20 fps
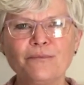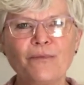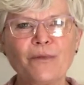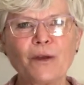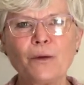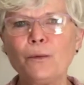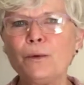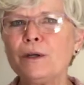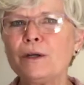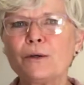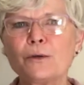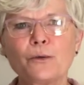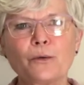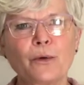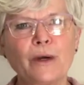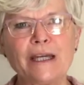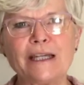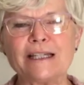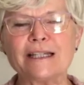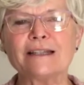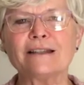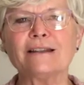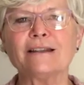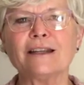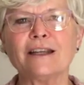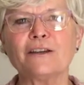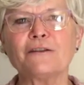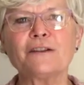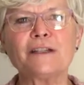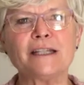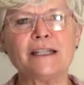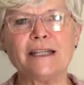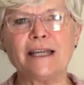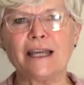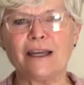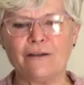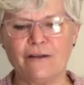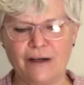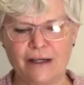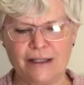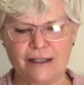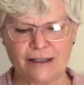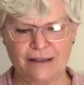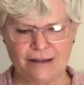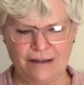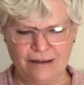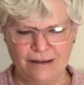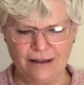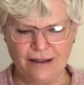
What a great gift he gave us.